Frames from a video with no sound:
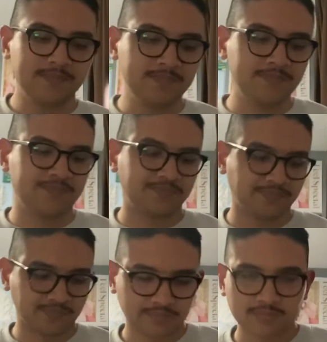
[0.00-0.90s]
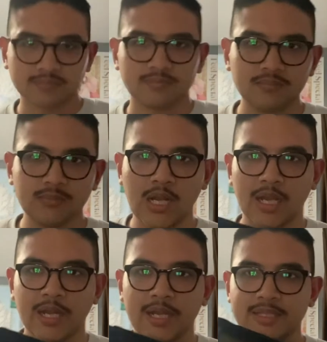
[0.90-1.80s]
I
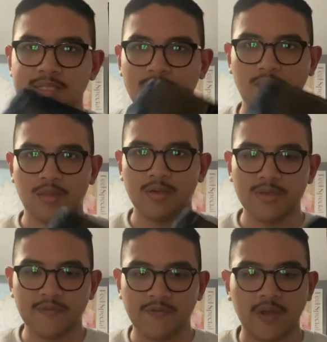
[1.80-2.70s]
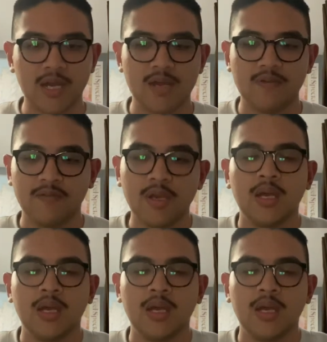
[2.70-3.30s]
got these in a 35